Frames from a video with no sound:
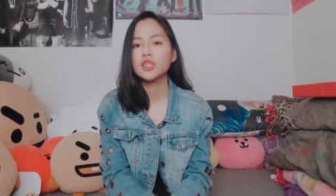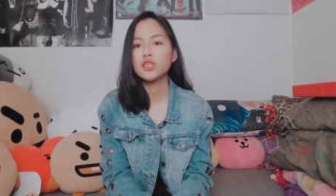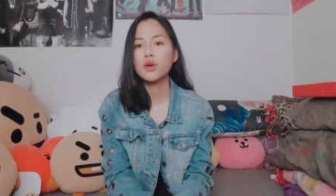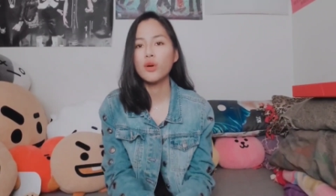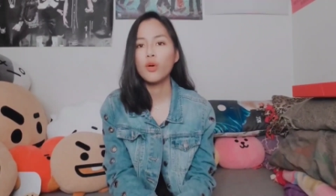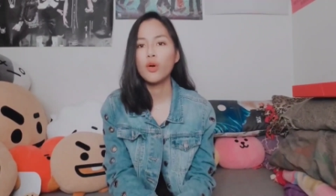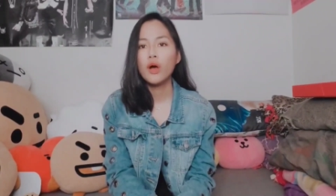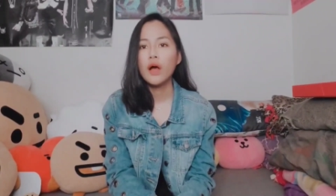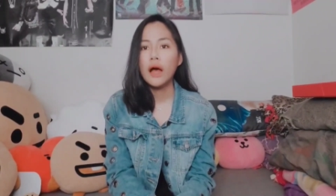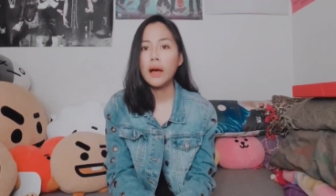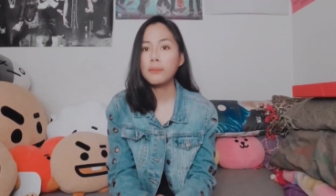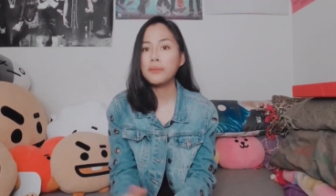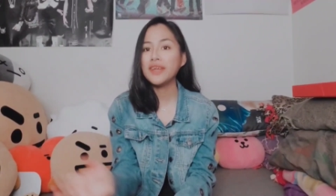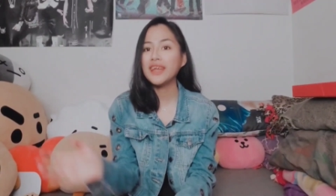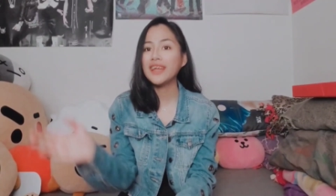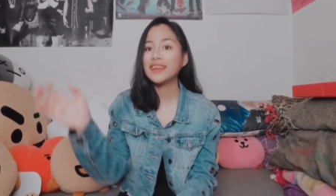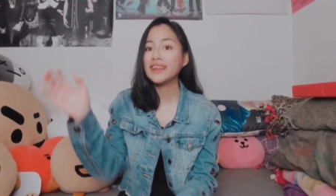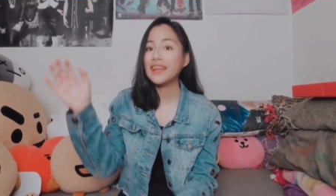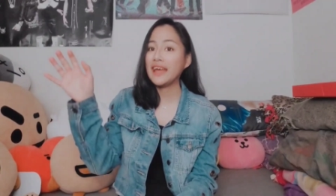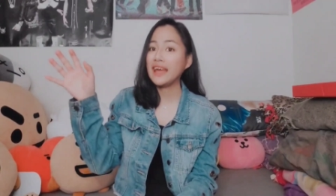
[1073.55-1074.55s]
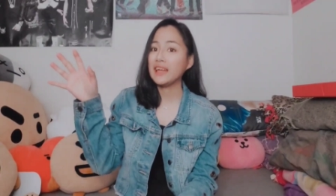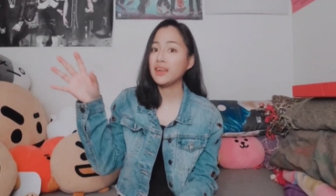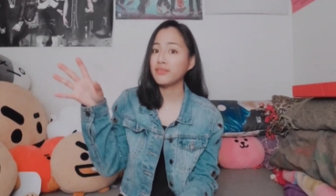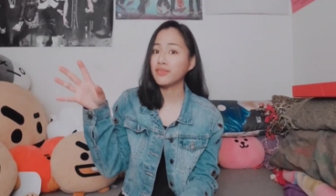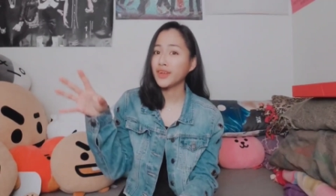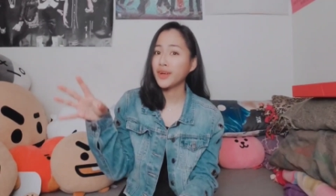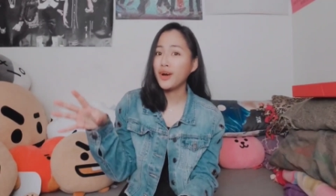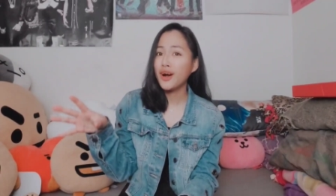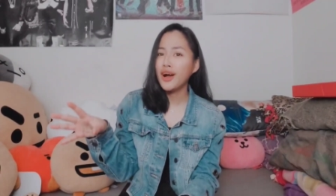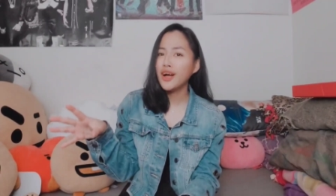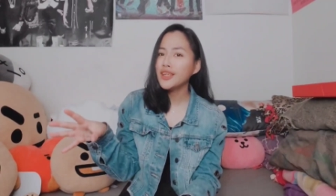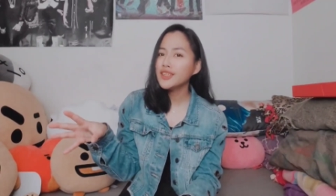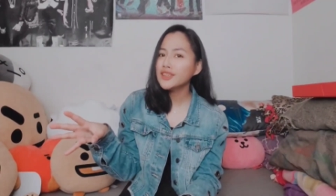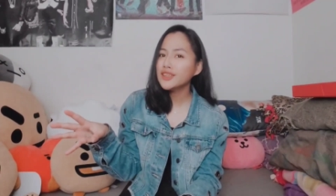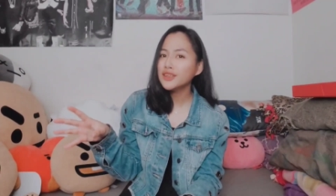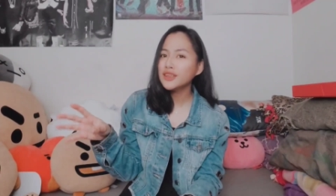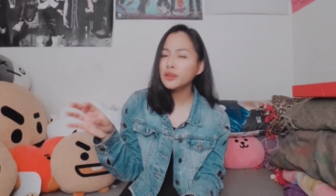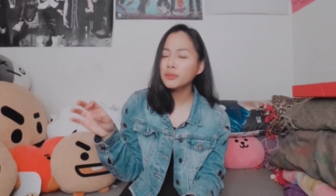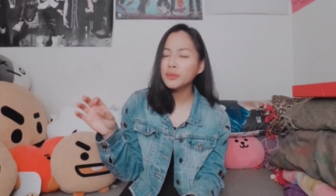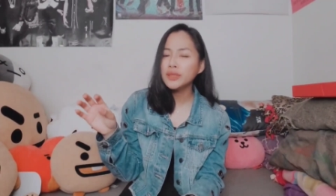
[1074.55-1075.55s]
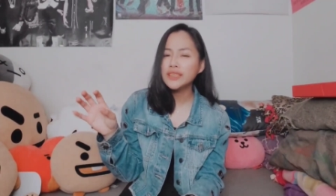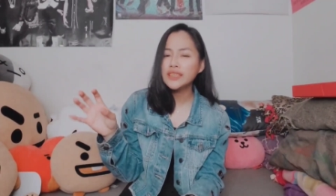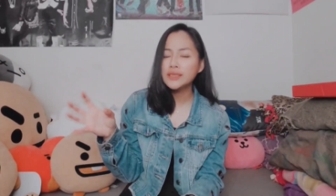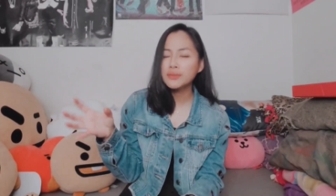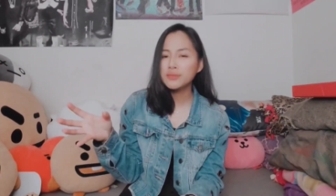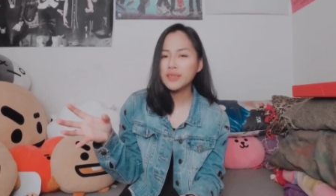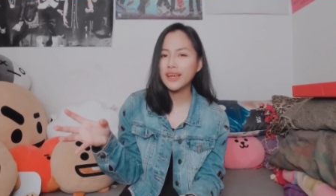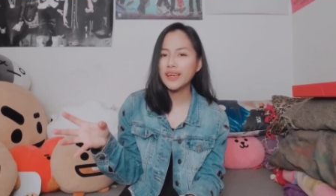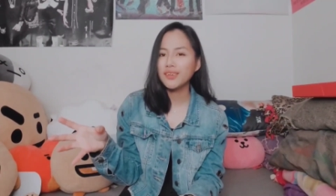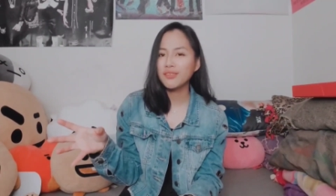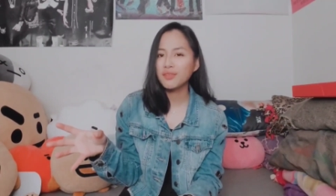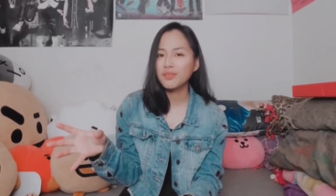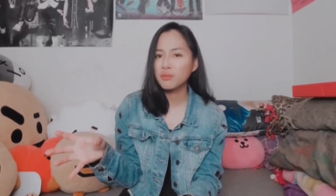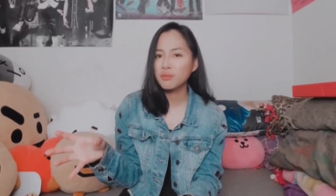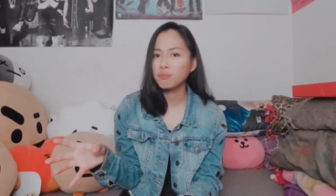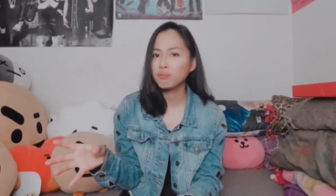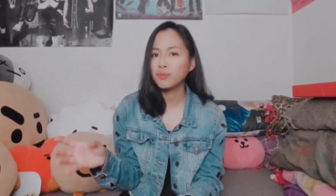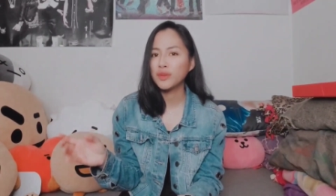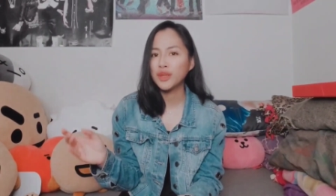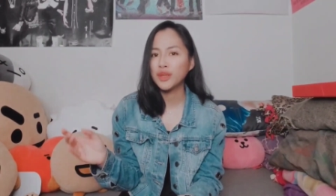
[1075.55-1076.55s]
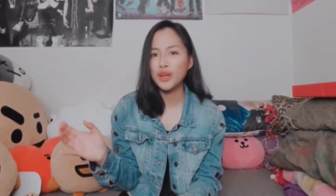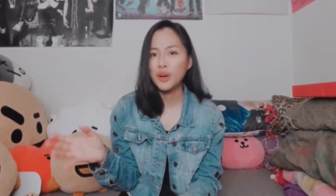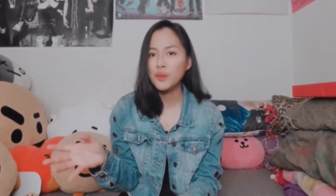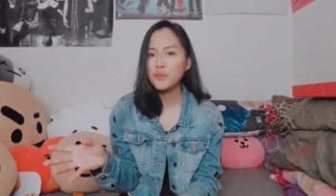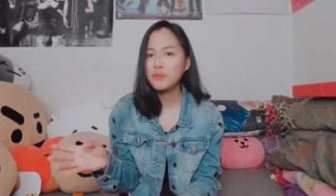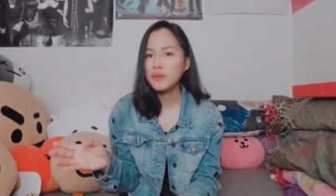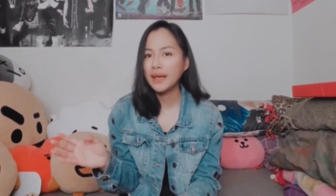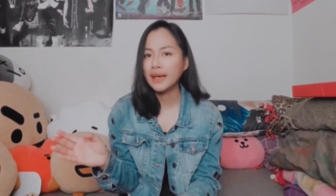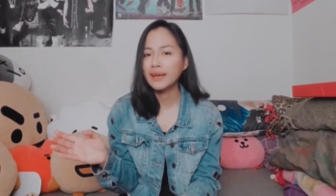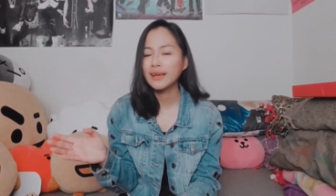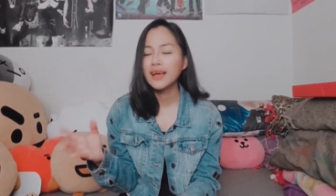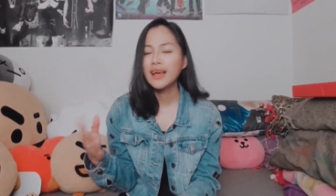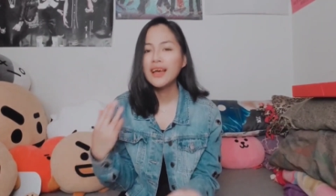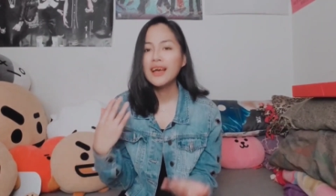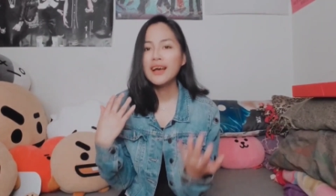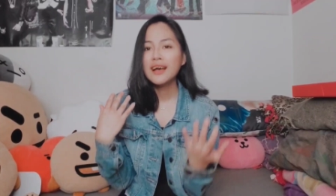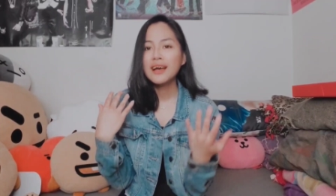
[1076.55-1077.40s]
So I mean, at the end of the concert, I mean, some negative, you know, like